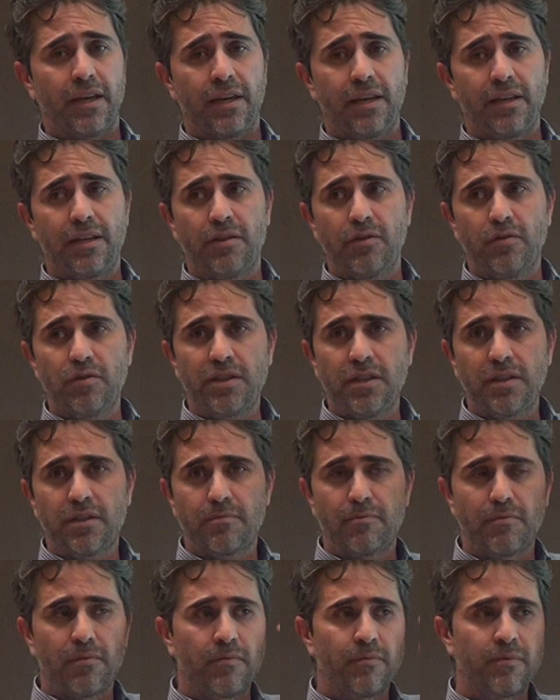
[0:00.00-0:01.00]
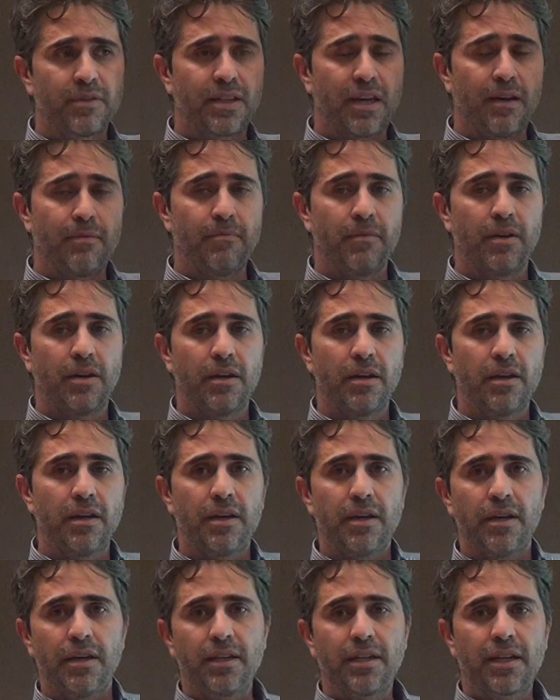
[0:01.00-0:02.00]
It uses
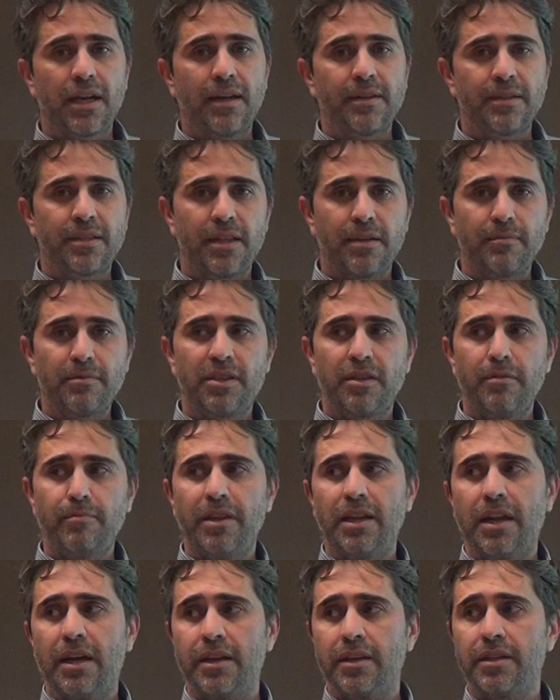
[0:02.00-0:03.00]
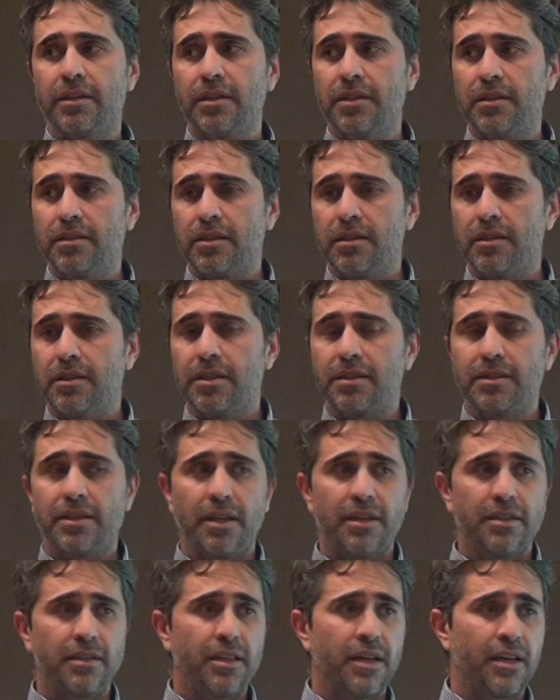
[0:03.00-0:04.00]
it has some similarities in the
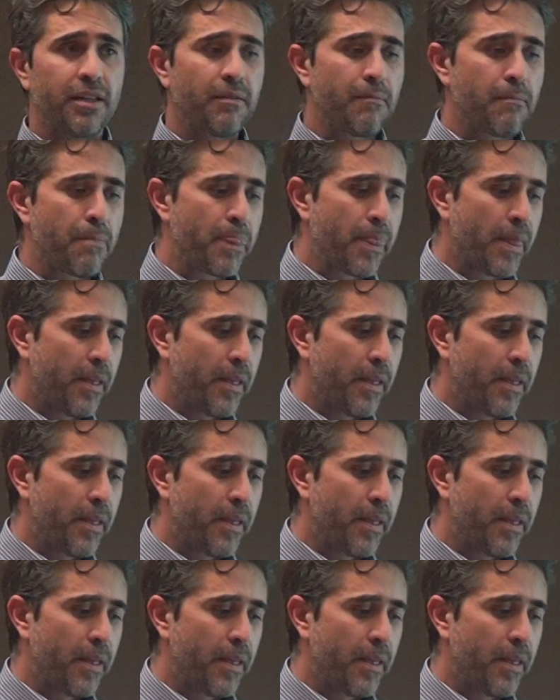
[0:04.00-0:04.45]
sense that